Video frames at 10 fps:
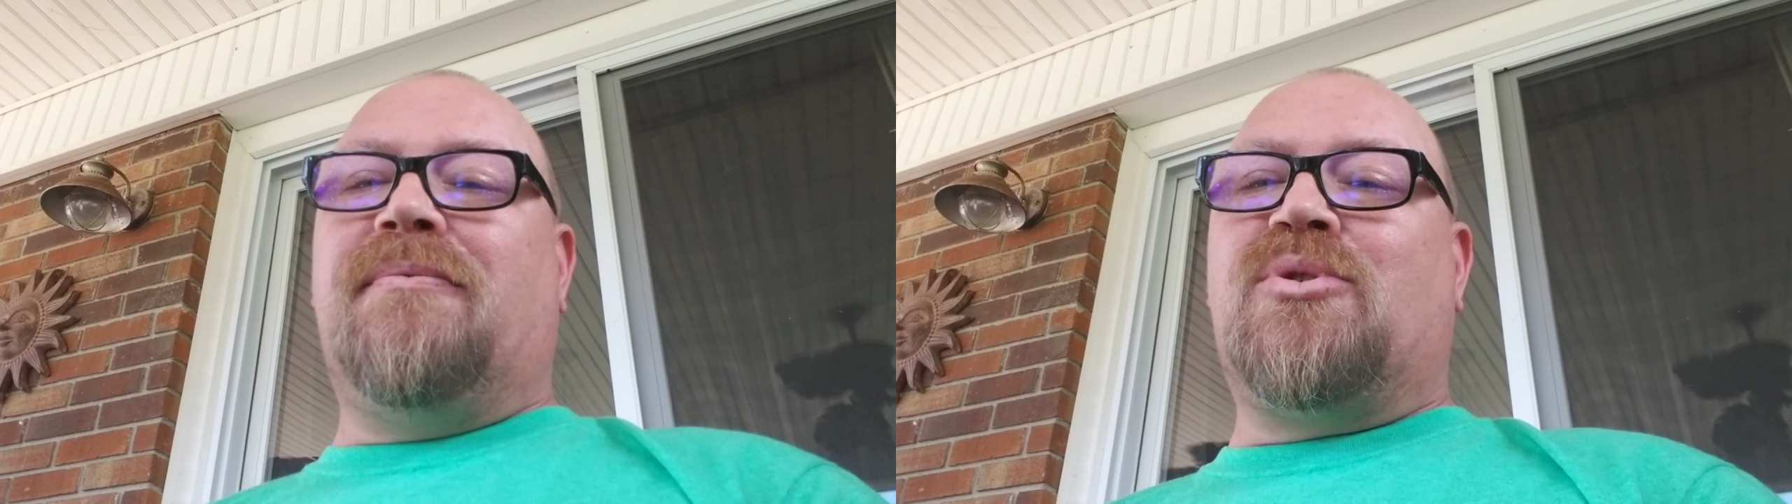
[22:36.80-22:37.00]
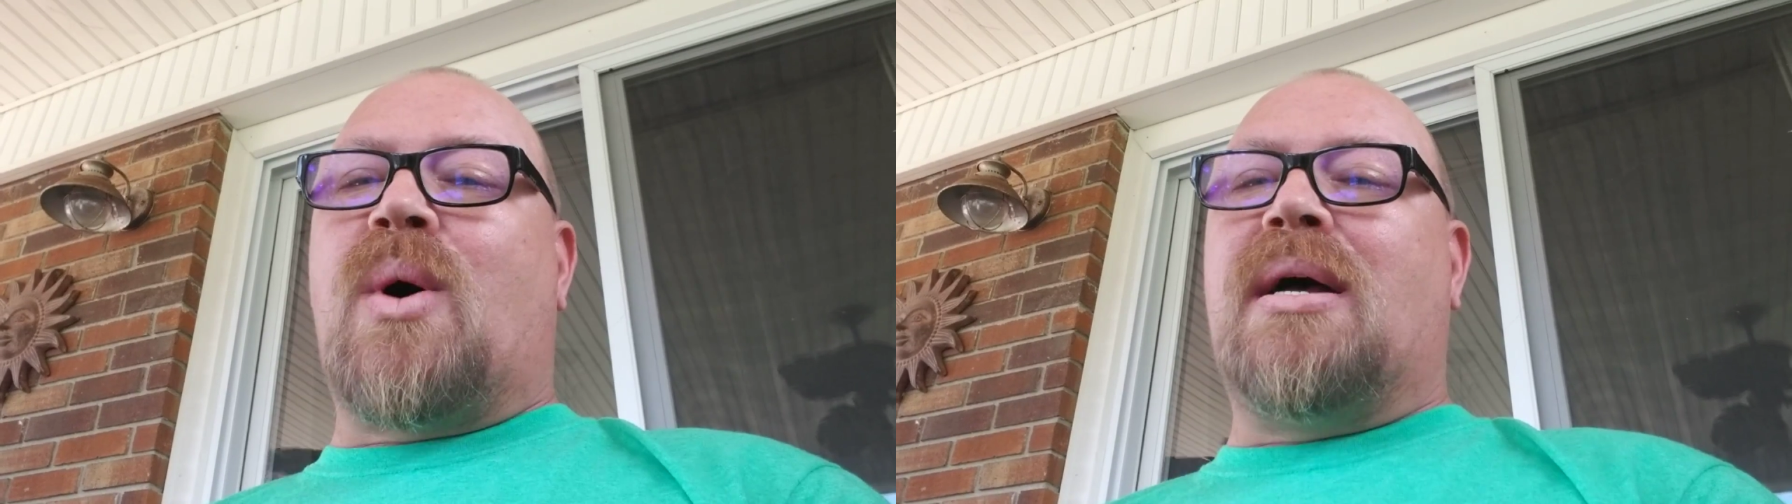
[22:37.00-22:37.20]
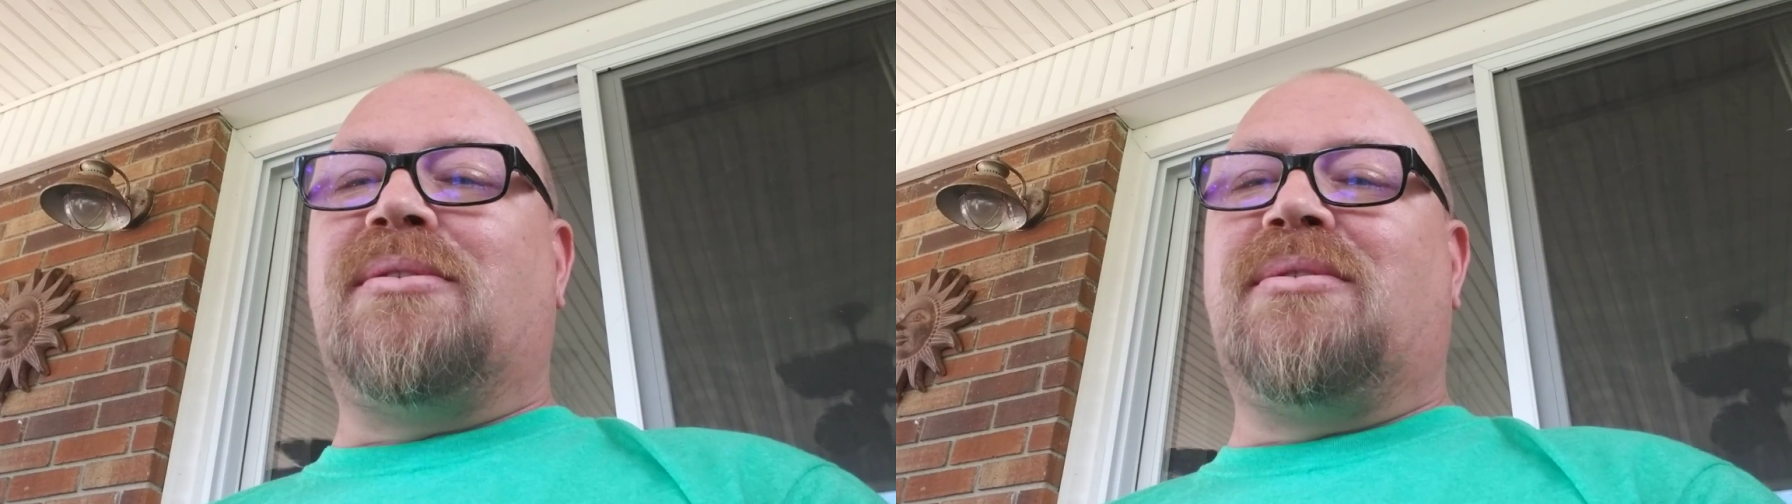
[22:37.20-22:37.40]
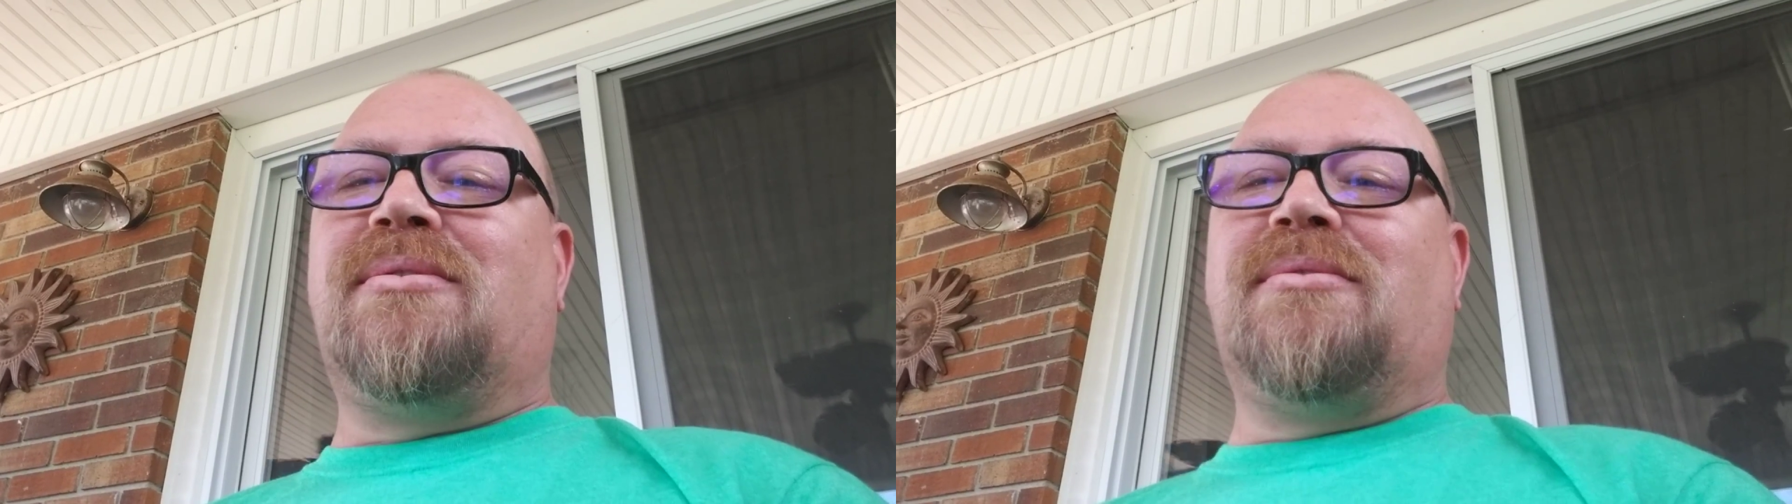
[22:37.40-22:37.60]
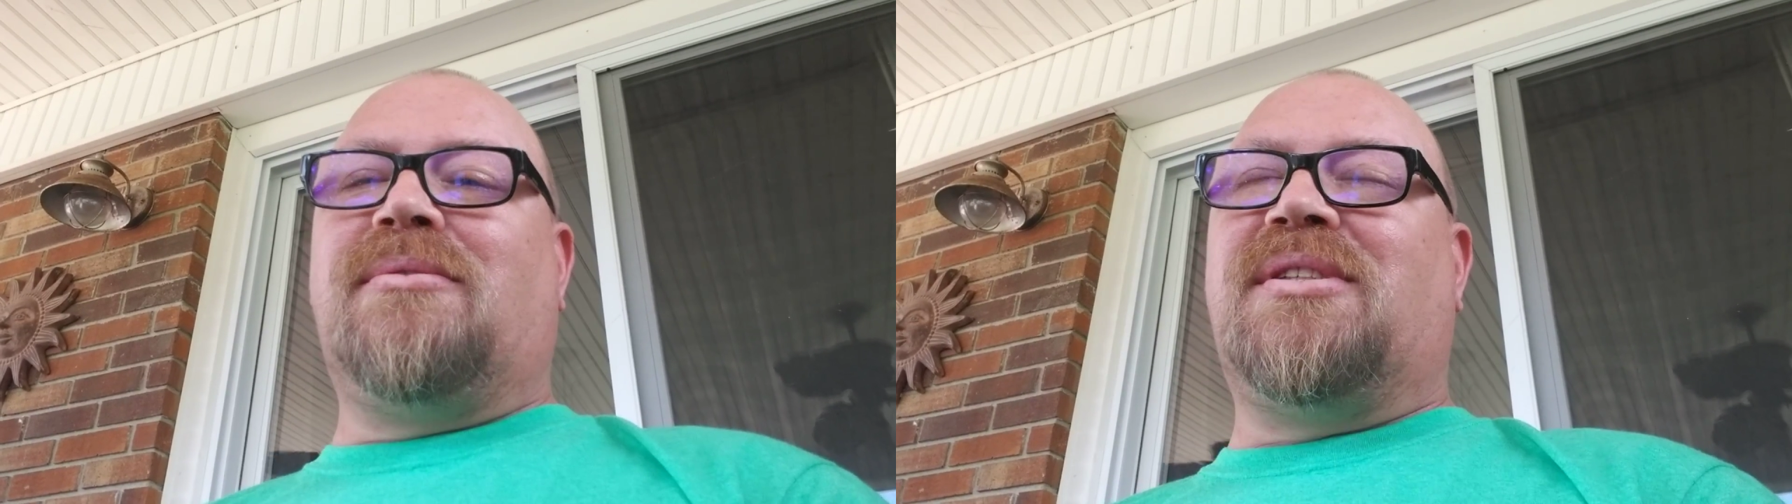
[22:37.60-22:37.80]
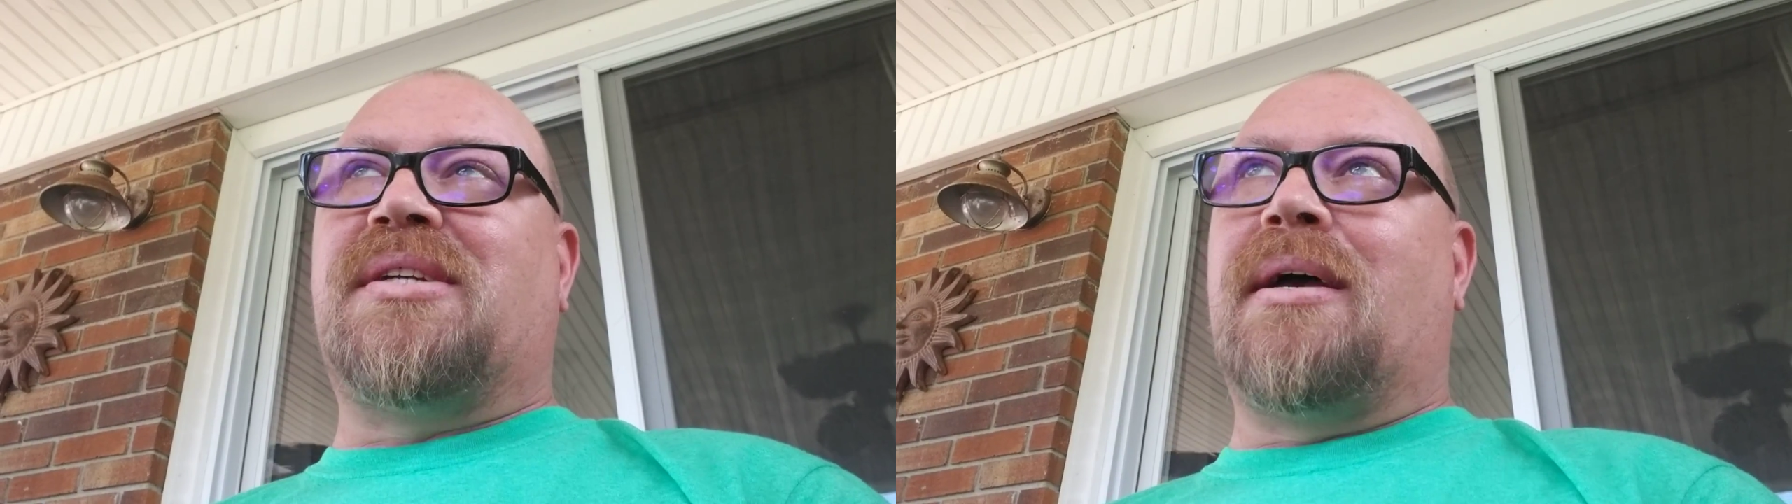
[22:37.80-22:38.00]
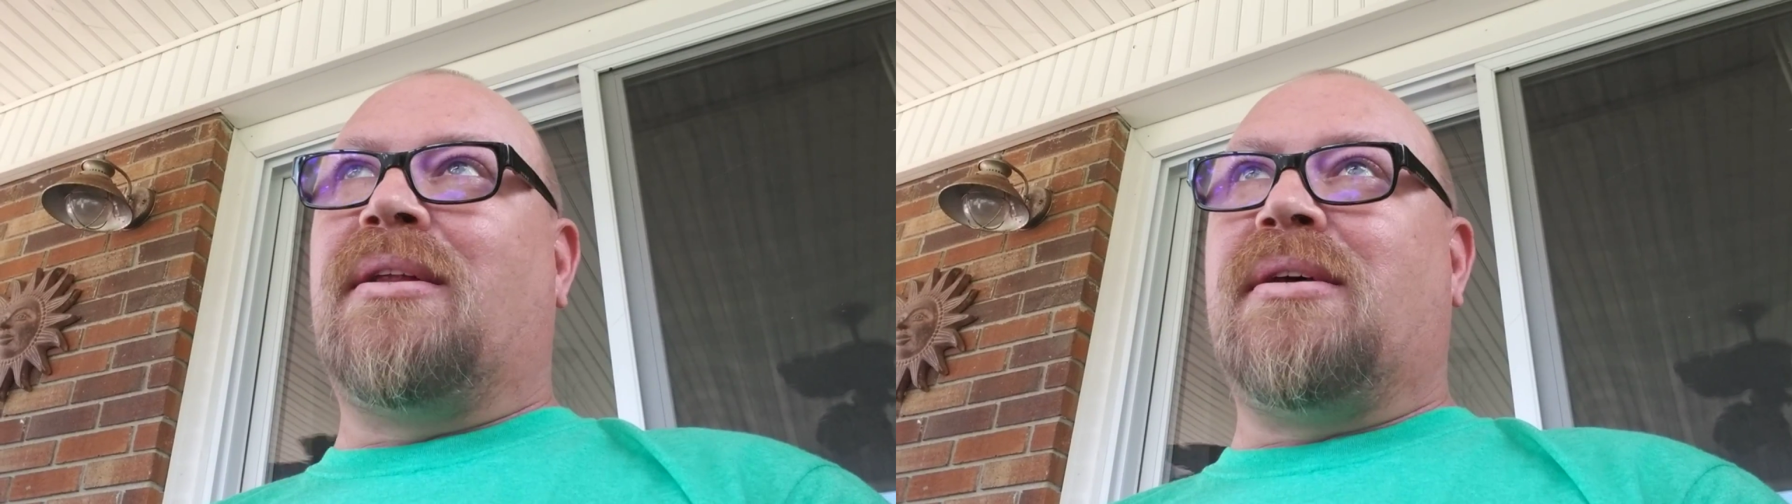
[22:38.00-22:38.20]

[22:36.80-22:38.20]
twice. The second